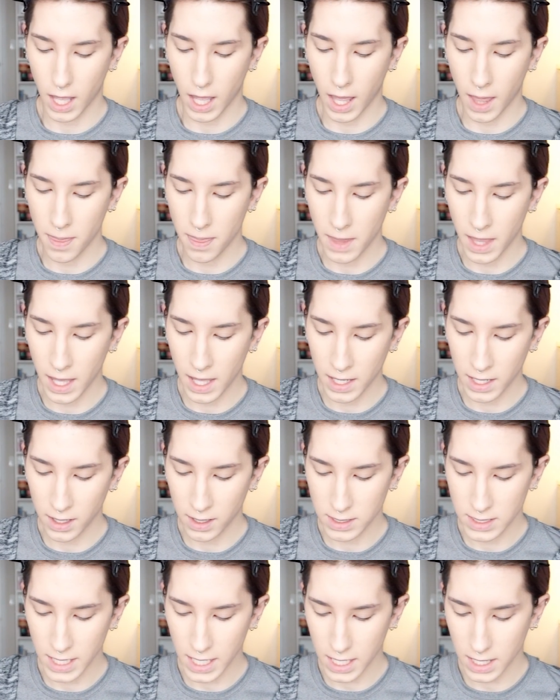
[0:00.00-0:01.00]
And then
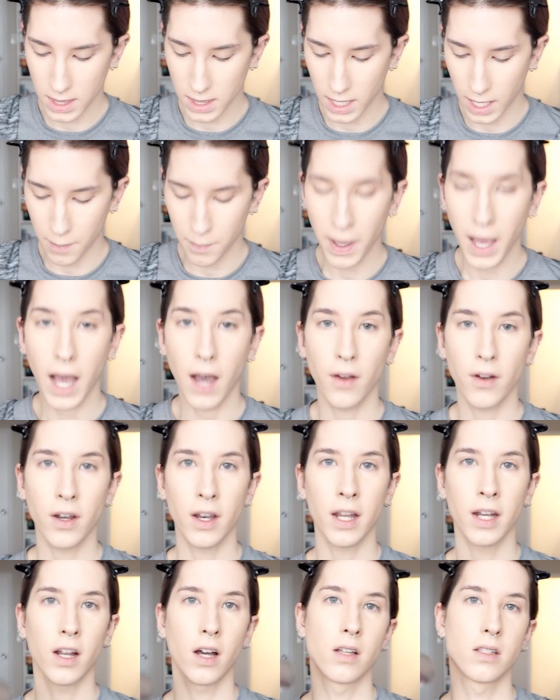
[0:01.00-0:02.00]
I'll take that powder
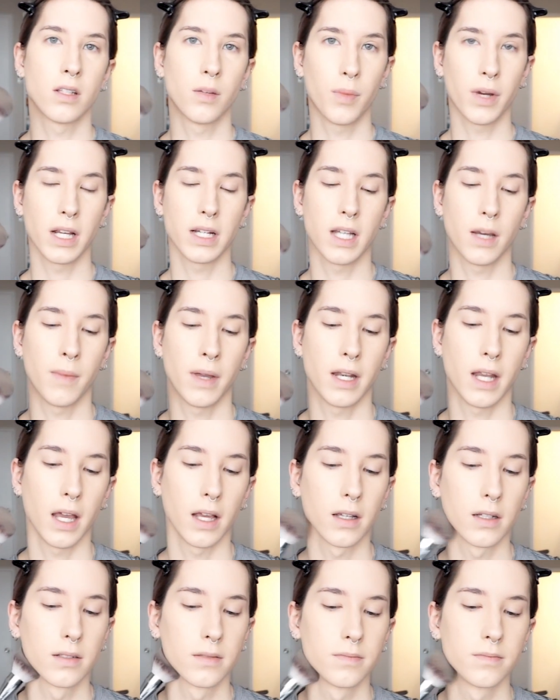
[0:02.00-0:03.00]
and also bring it down my
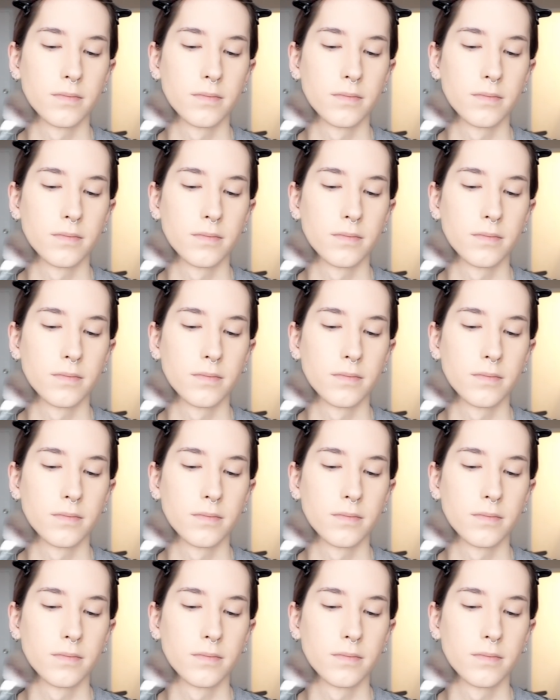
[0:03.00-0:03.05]
neck.